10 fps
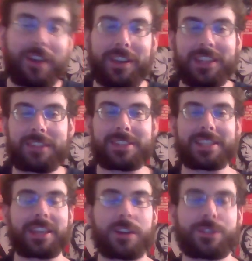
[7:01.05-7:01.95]
I'd love to see,
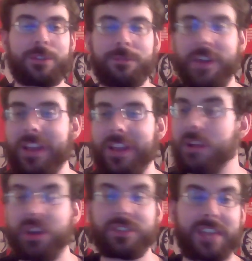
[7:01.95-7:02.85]
like, Cartoon Fight
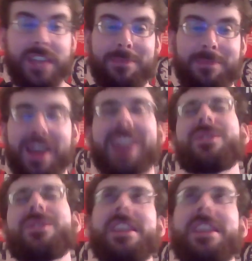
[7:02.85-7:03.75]
Club or Hell Death Battle. I
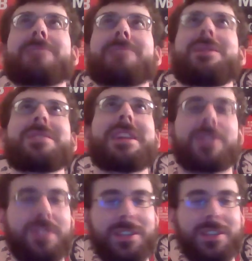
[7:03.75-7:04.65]
know Death Battle would
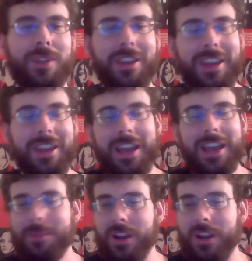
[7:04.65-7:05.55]
never do this one.
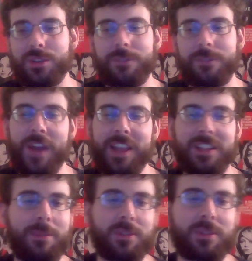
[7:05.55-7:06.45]
But Cartoon Fight Club